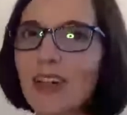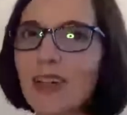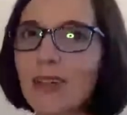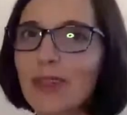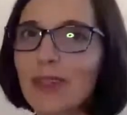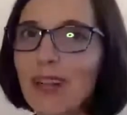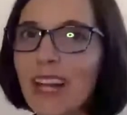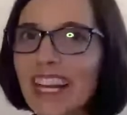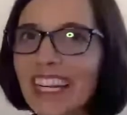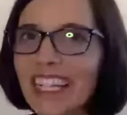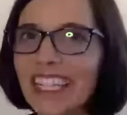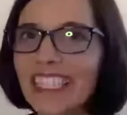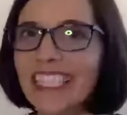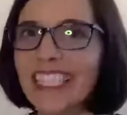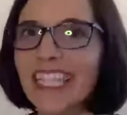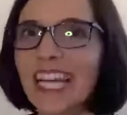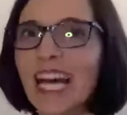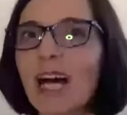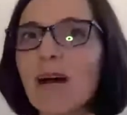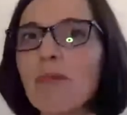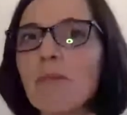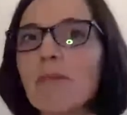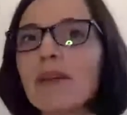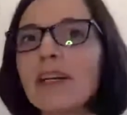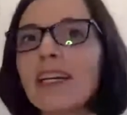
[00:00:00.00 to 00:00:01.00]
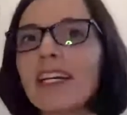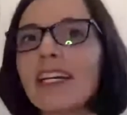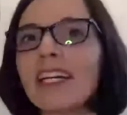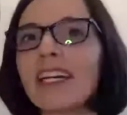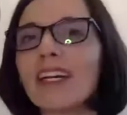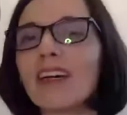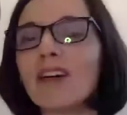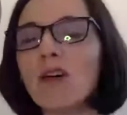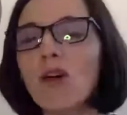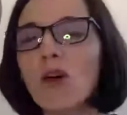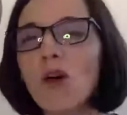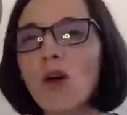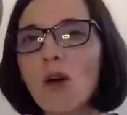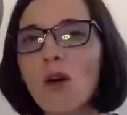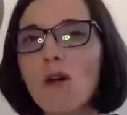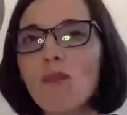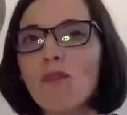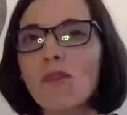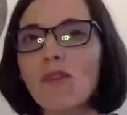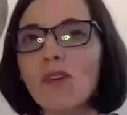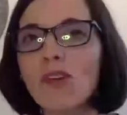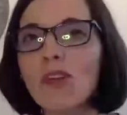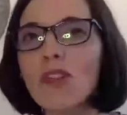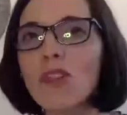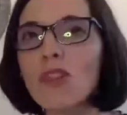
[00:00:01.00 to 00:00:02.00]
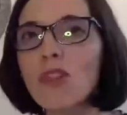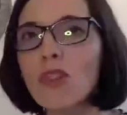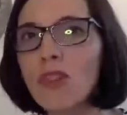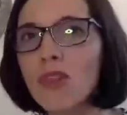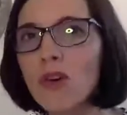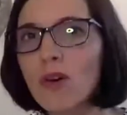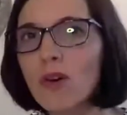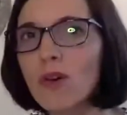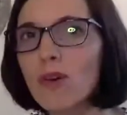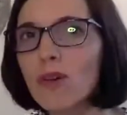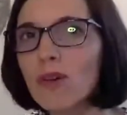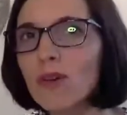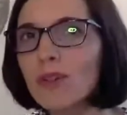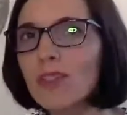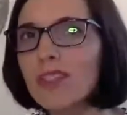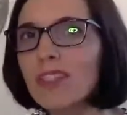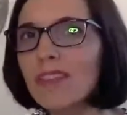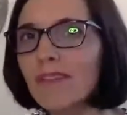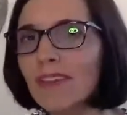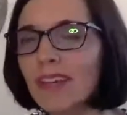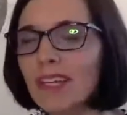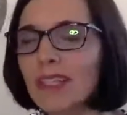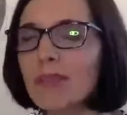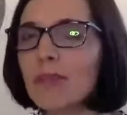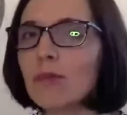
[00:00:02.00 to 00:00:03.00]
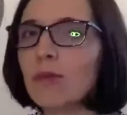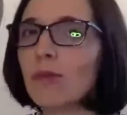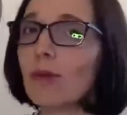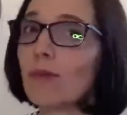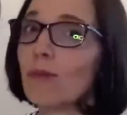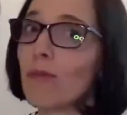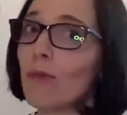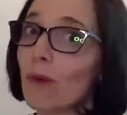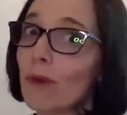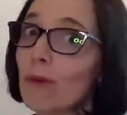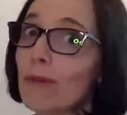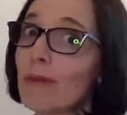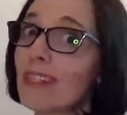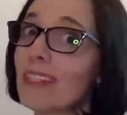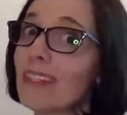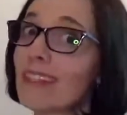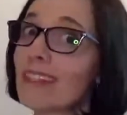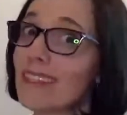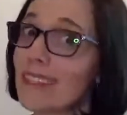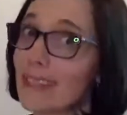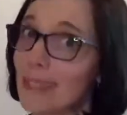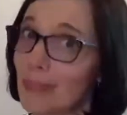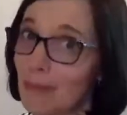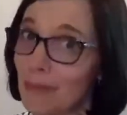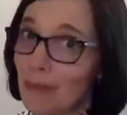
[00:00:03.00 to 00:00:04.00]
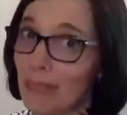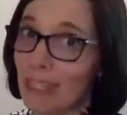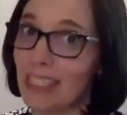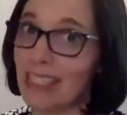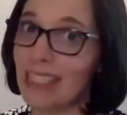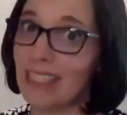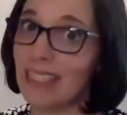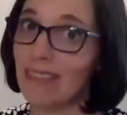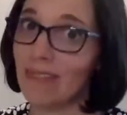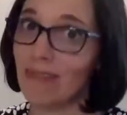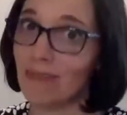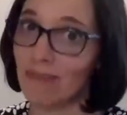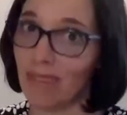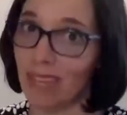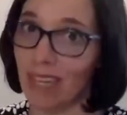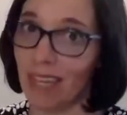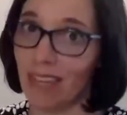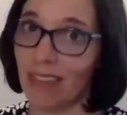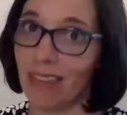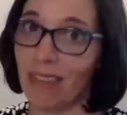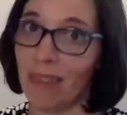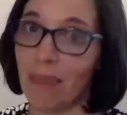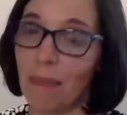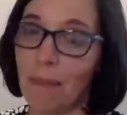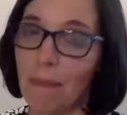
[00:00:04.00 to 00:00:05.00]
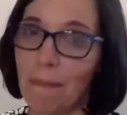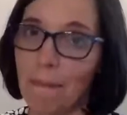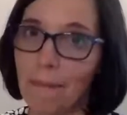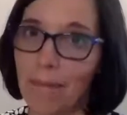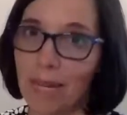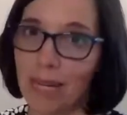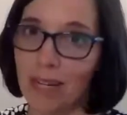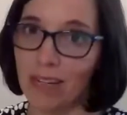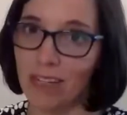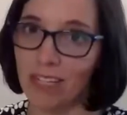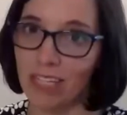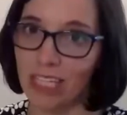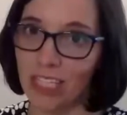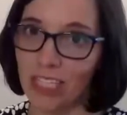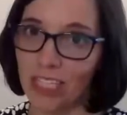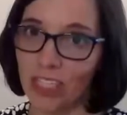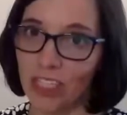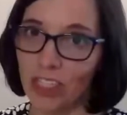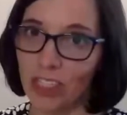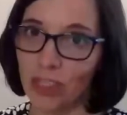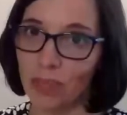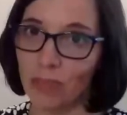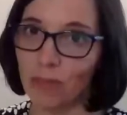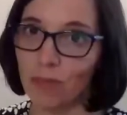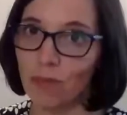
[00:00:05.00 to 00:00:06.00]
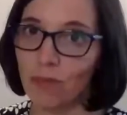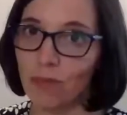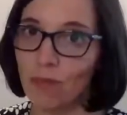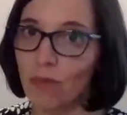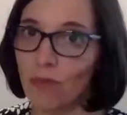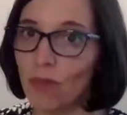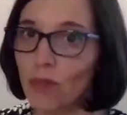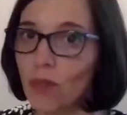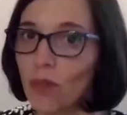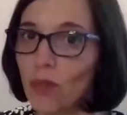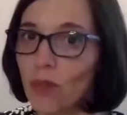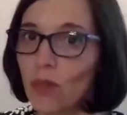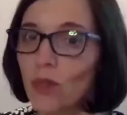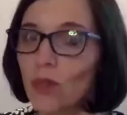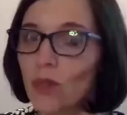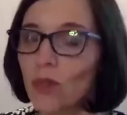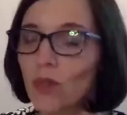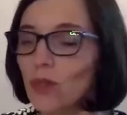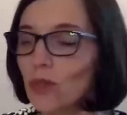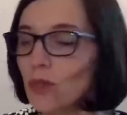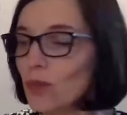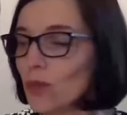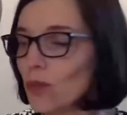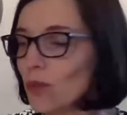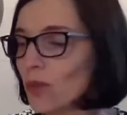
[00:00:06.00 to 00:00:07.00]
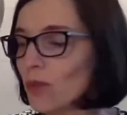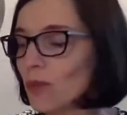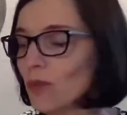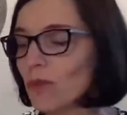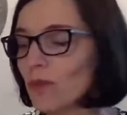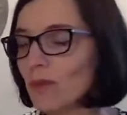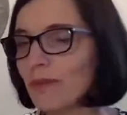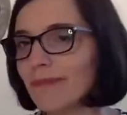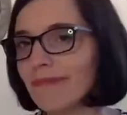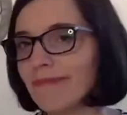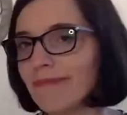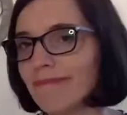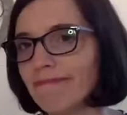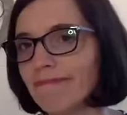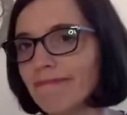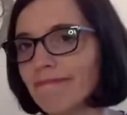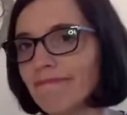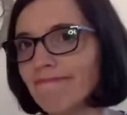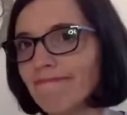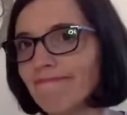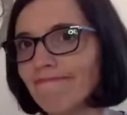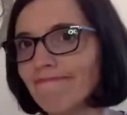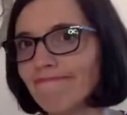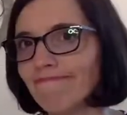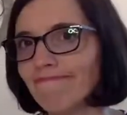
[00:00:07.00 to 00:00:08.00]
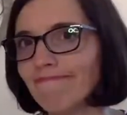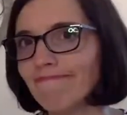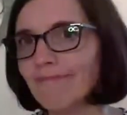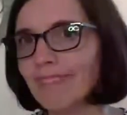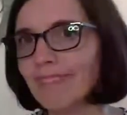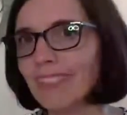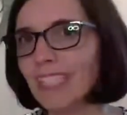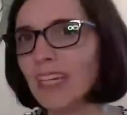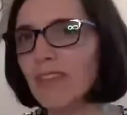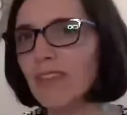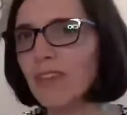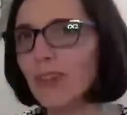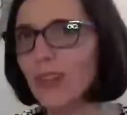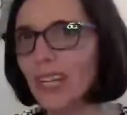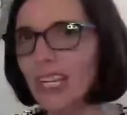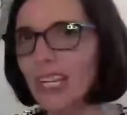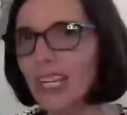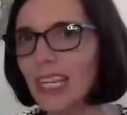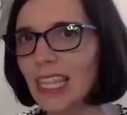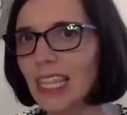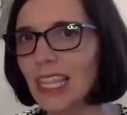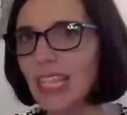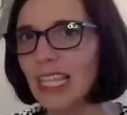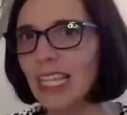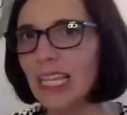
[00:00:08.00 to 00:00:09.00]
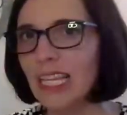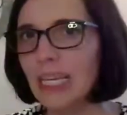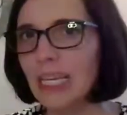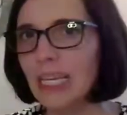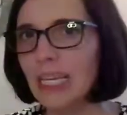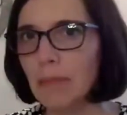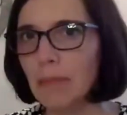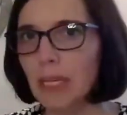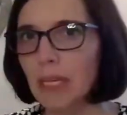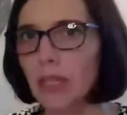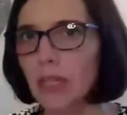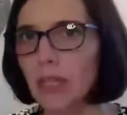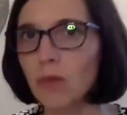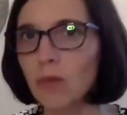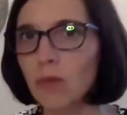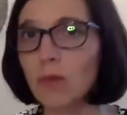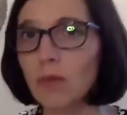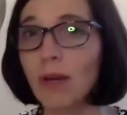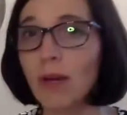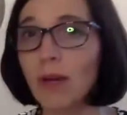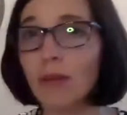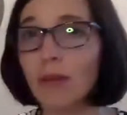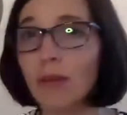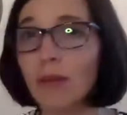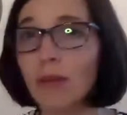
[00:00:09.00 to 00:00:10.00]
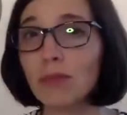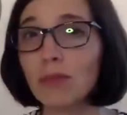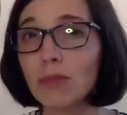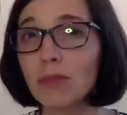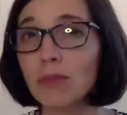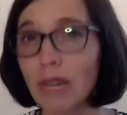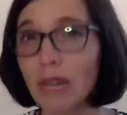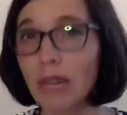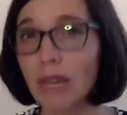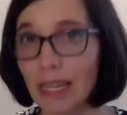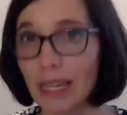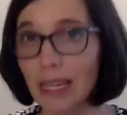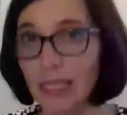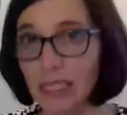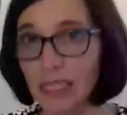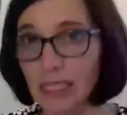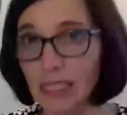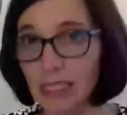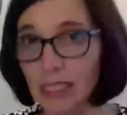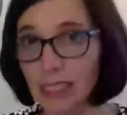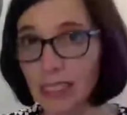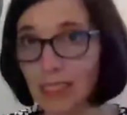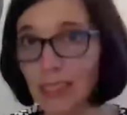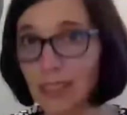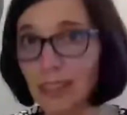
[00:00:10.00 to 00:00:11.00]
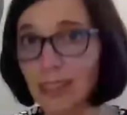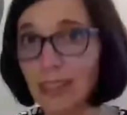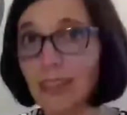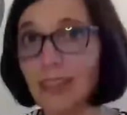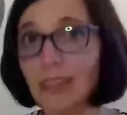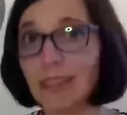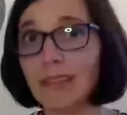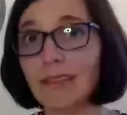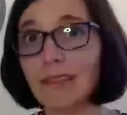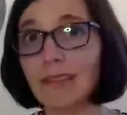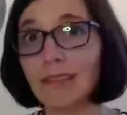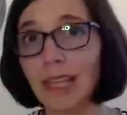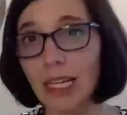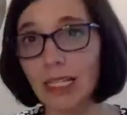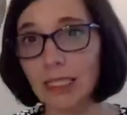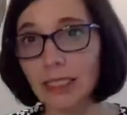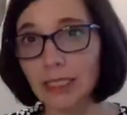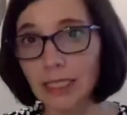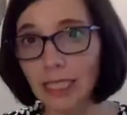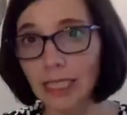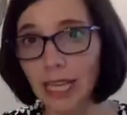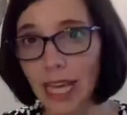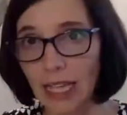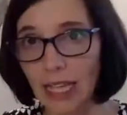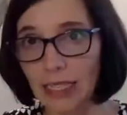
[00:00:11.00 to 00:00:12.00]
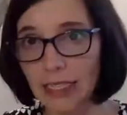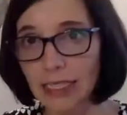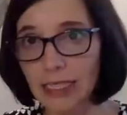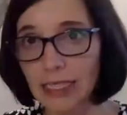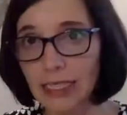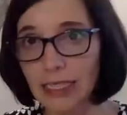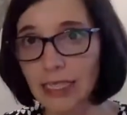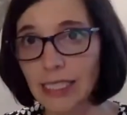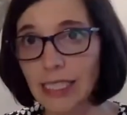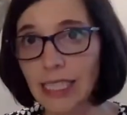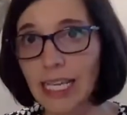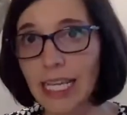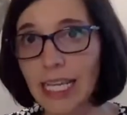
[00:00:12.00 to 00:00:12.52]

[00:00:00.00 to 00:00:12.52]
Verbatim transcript: Great topic for those of us who are Mormons in a mixed faith marriage. So, if you're anything like me, you were probably raised LDS,